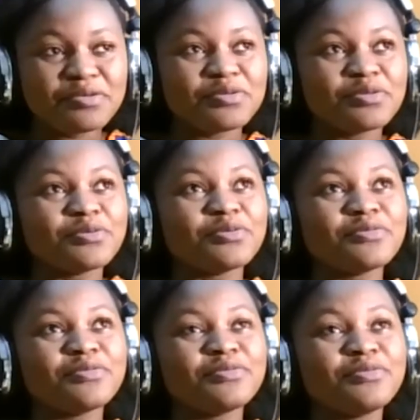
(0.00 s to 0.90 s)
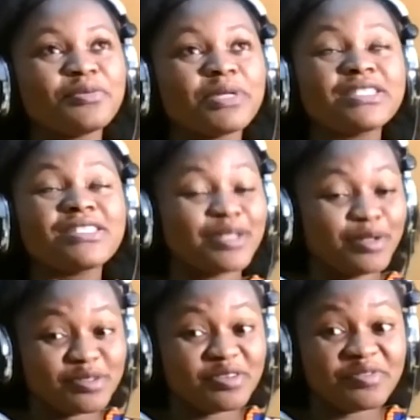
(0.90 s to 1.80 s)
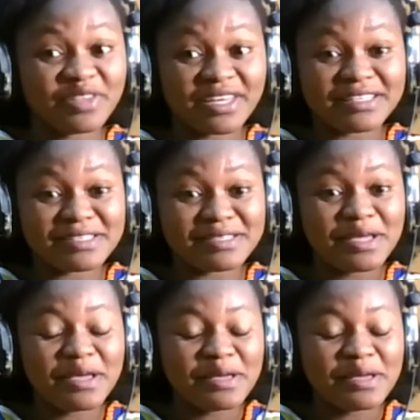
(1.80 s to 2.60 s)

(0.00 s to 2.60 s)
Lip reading: You mentioned a lot of things,